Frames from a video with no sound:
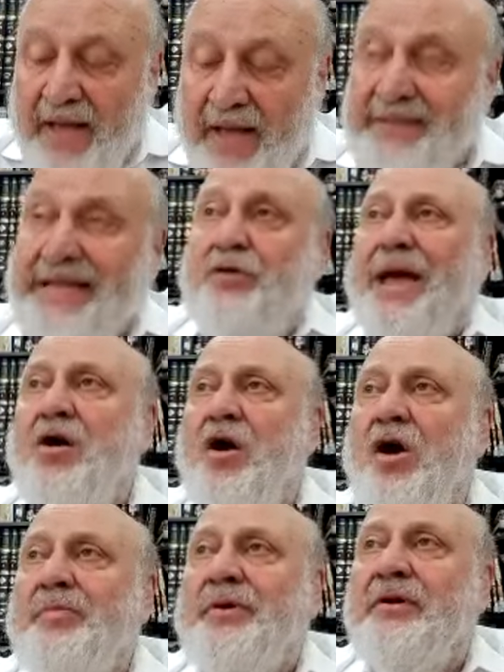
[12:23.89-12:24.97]
It's like you make a
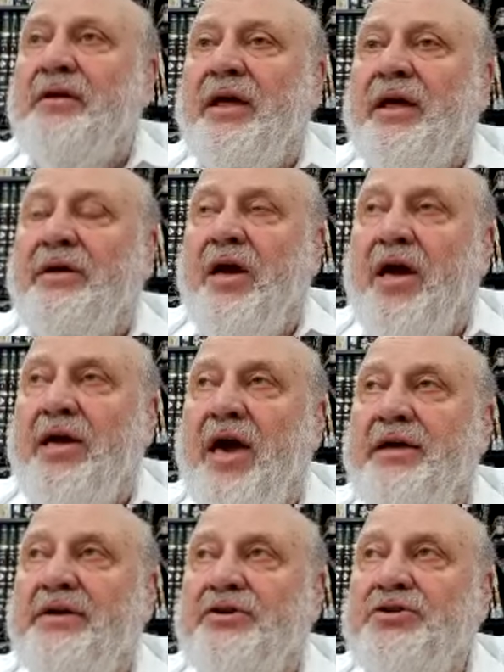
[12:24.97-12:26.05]
carbon uh, uh
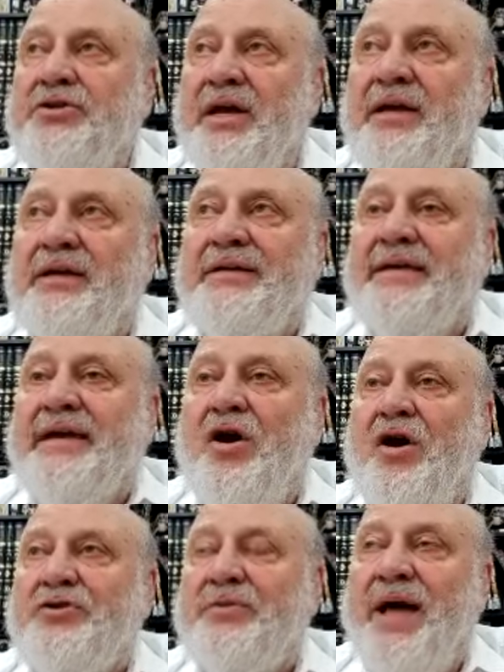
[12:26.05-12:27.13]
and let's say
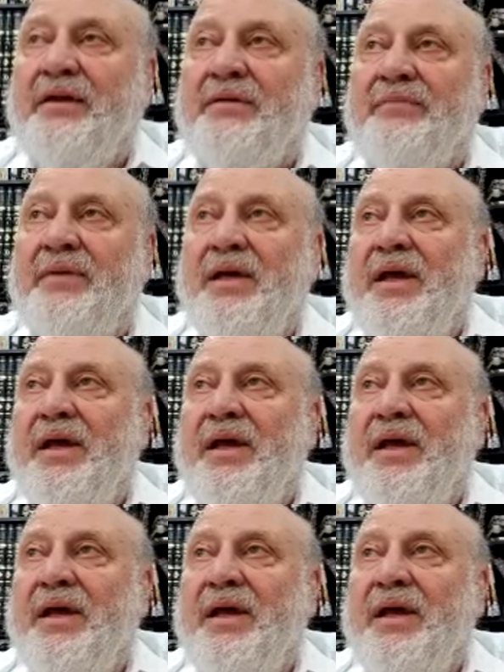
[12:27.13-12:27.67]
kachim kalim,